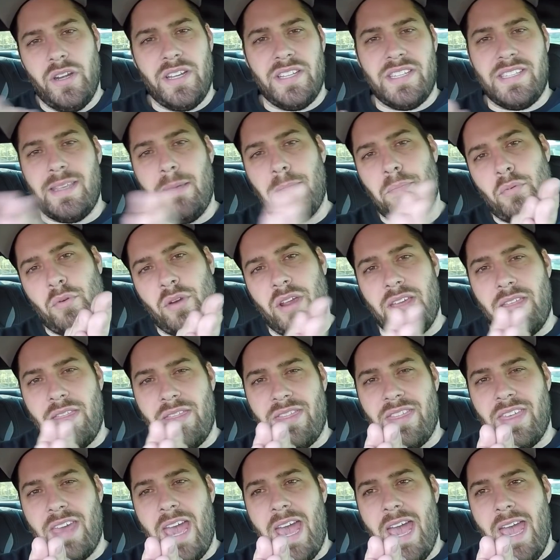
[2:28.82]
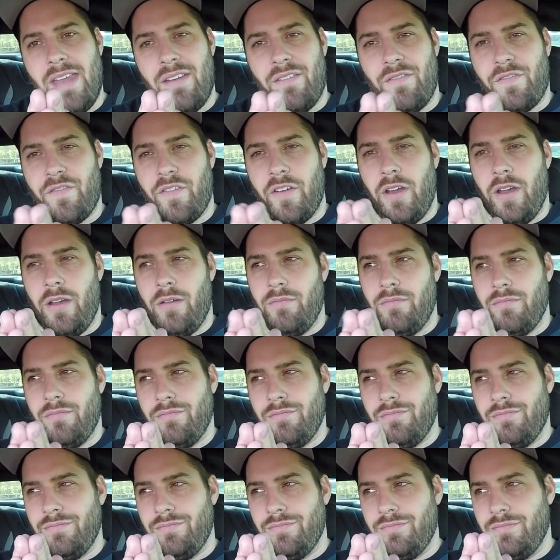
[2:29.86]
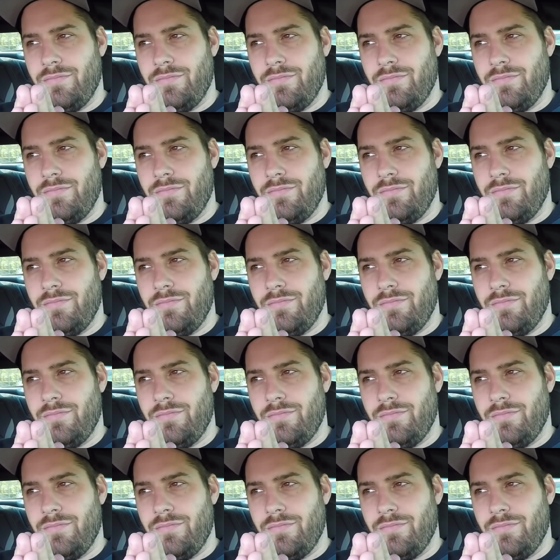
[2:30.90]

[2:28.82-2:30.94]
separate that from,